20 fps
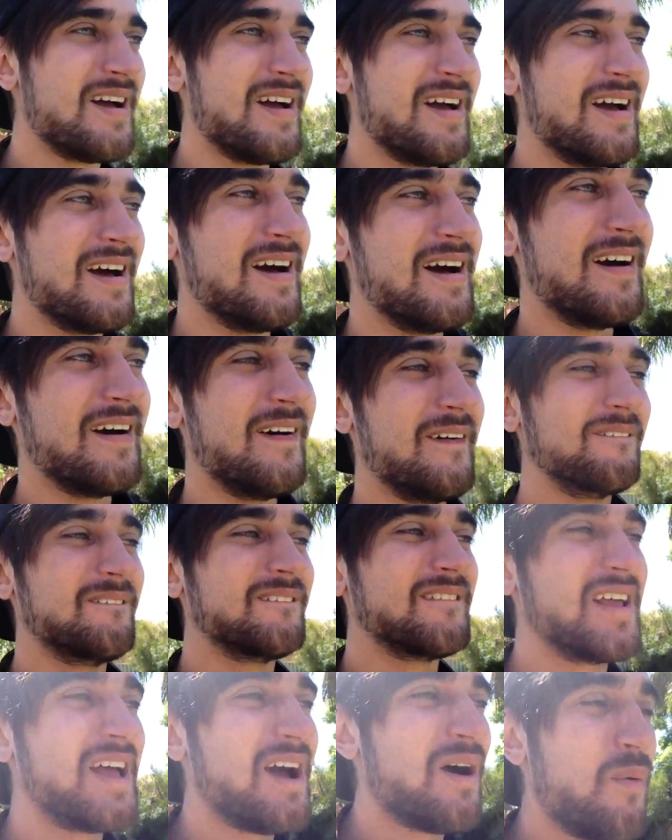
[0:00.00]
Um,
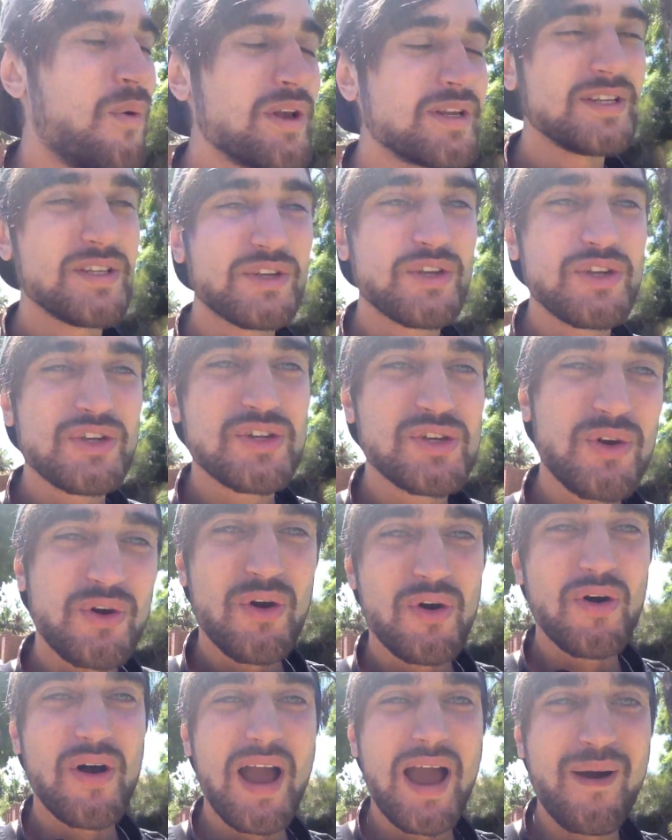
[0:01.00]
wasn't too
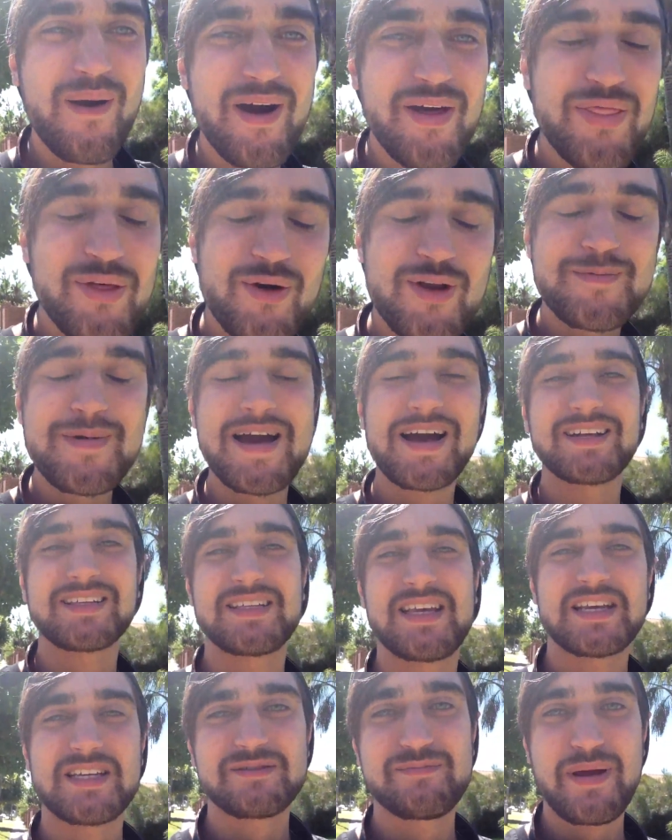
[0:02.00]
sure how I thought about
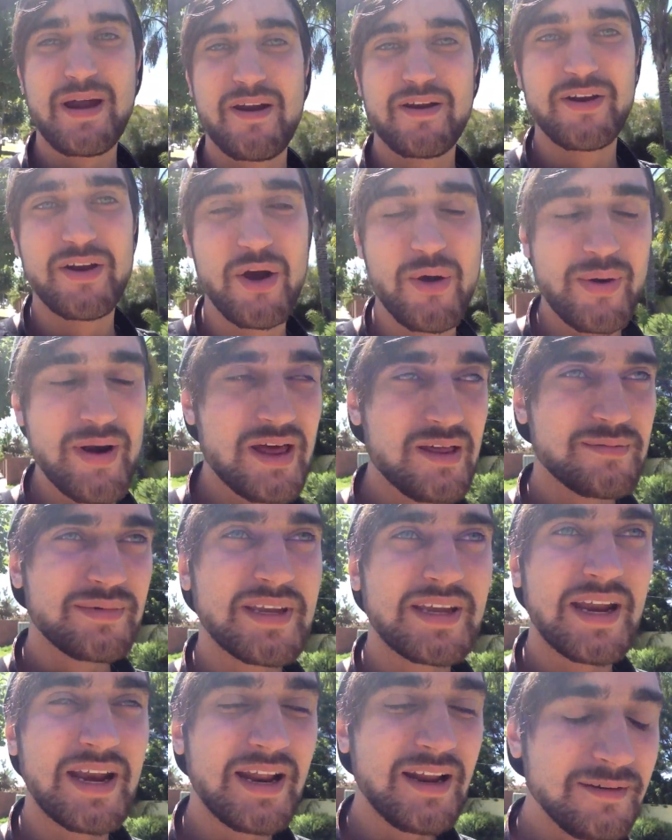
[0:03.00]
Sacha Baron Cohen at the
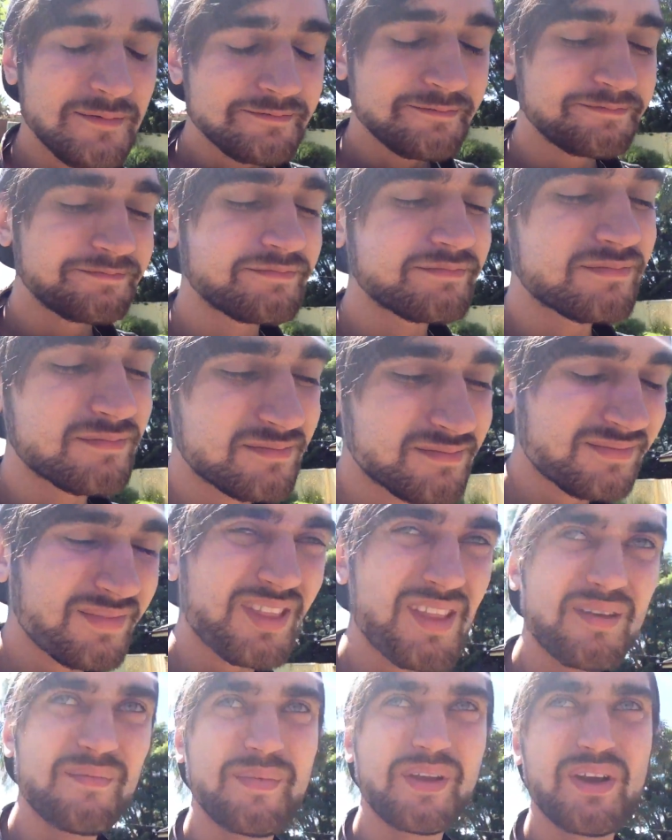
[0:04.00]
beginning
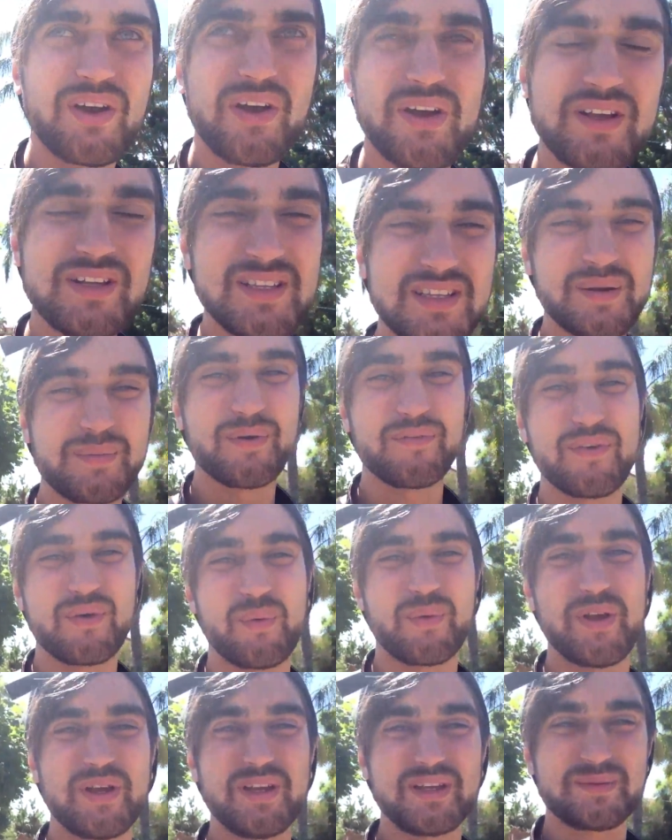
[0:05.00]
because some of it
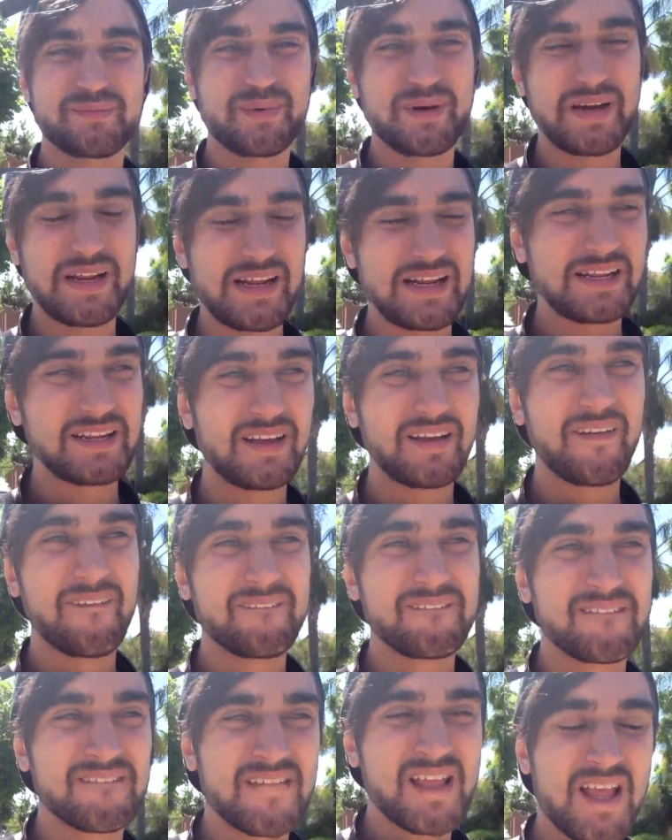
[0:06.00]
was pretty,
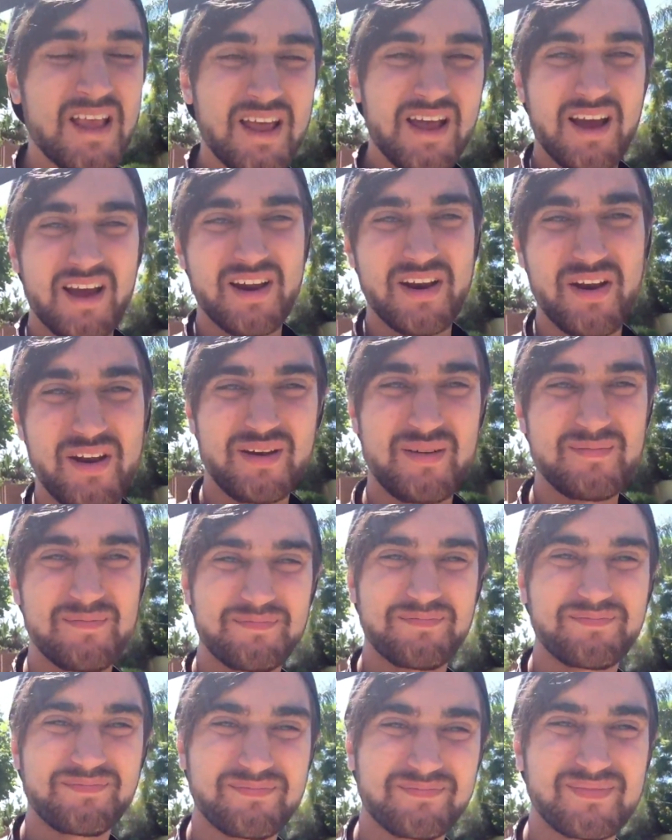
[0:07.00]
I don't know,
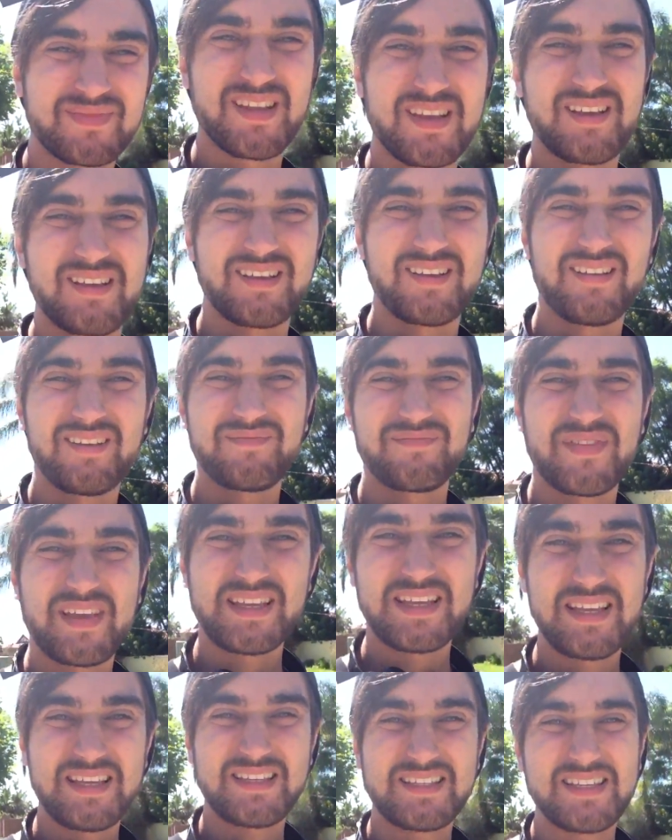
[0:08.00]

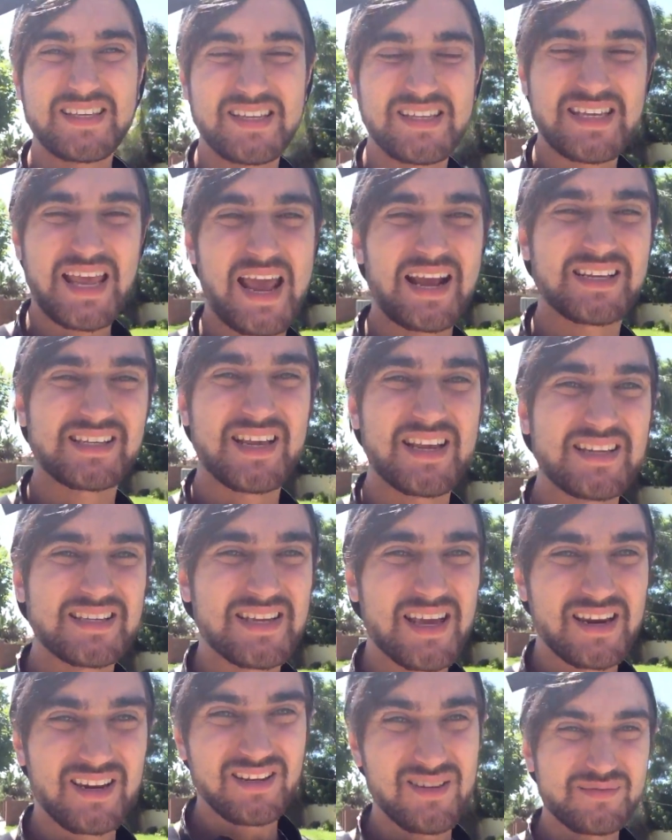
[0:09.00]
his, his accent
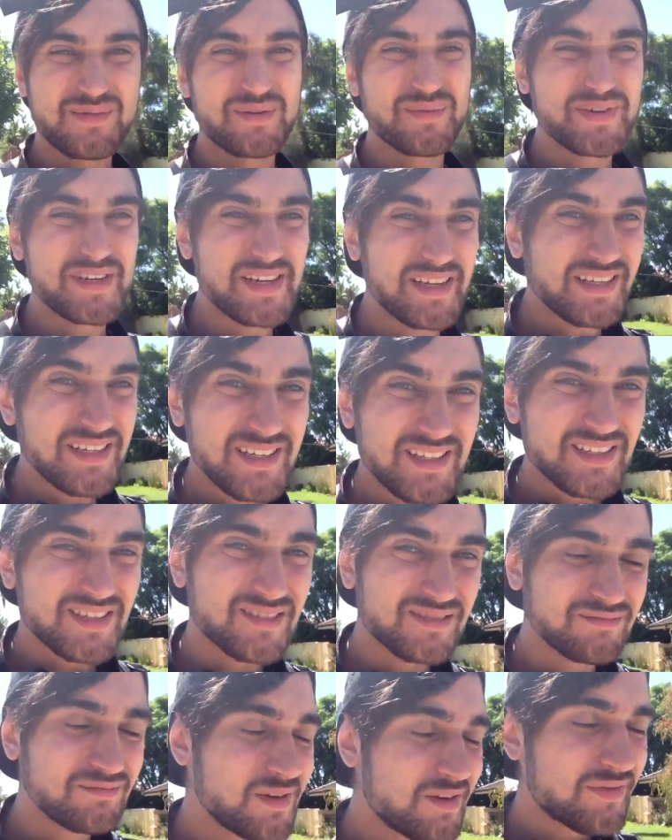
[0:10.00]
sounded a little bit
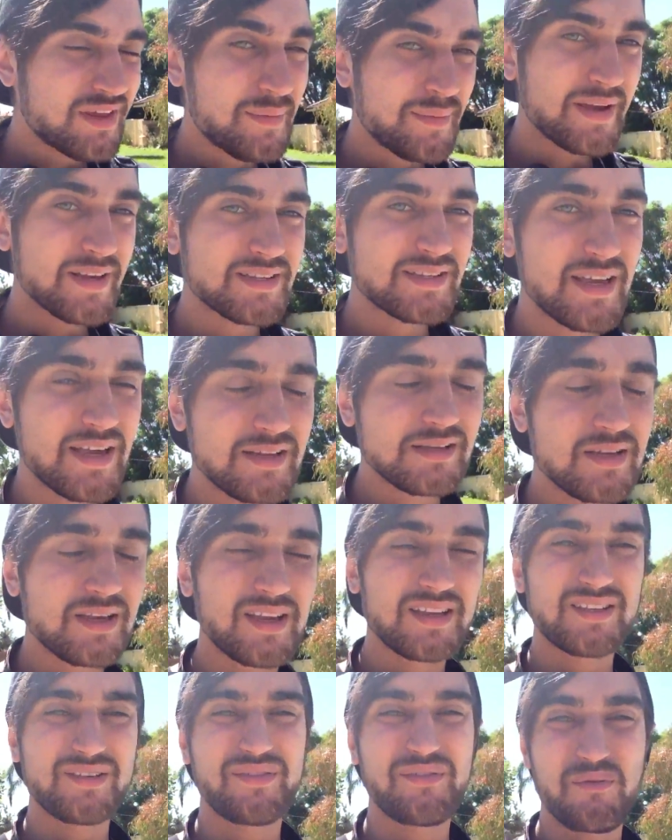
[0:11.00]
ridiculous, if that makes sense. I
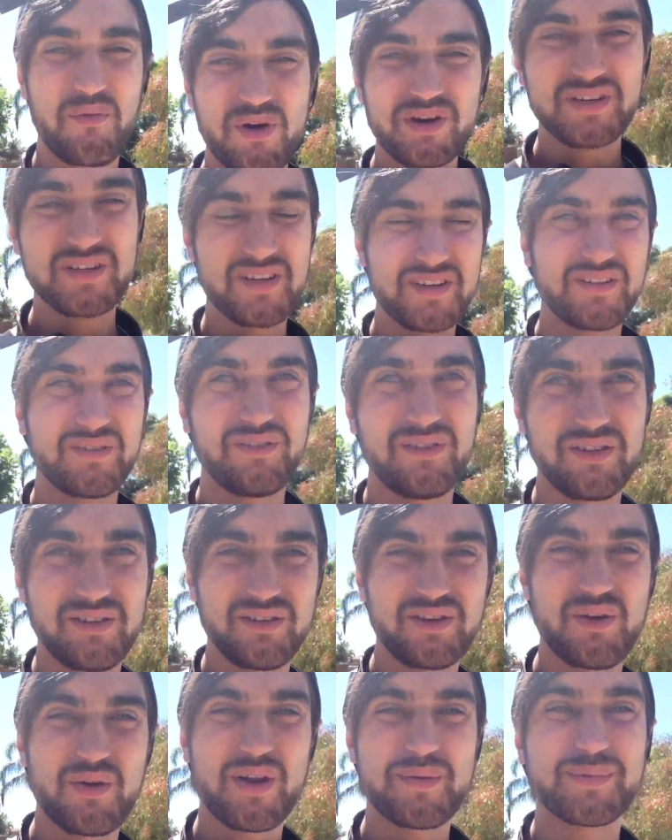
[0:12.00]
guess if you watched it, you'll,
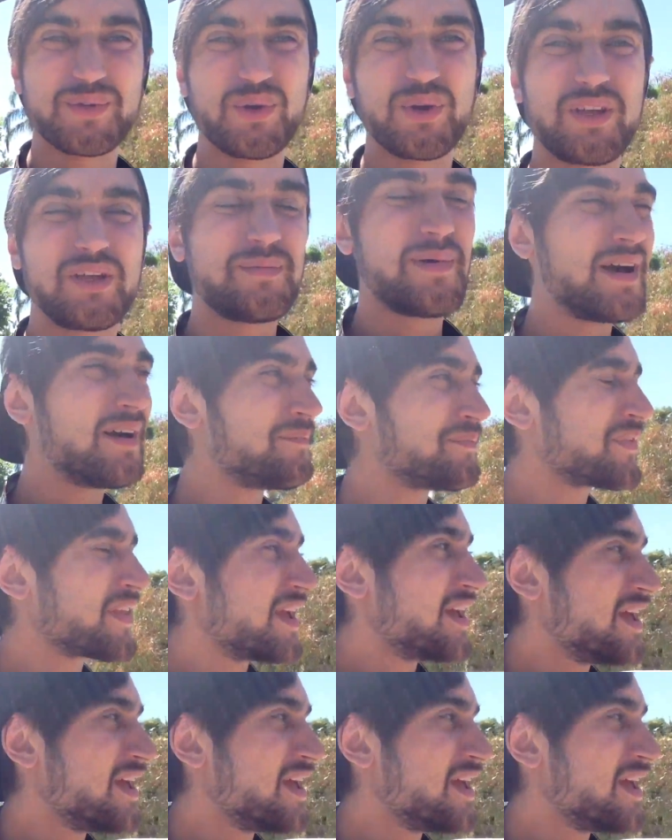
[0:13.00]
you'll know what I'm talking about.